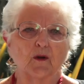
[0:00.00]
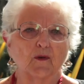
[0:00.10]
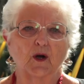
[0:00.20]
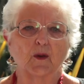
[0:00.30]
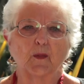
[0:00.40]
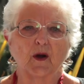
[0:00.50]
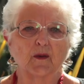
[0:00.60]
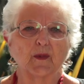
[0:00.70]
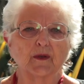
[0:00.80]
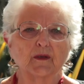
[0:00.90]
of our
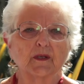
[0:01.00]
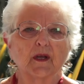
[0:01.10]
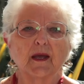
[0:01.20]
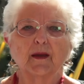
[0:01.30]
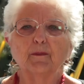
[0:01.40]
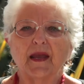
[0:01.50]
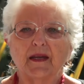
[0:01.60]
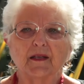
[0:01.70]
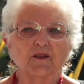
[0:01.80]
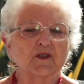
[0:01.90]
apartment
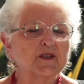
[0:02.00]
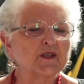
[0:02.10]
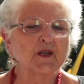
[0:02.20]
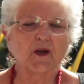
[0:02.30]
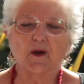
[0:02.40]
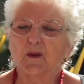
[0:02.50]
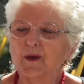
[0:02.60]
made it so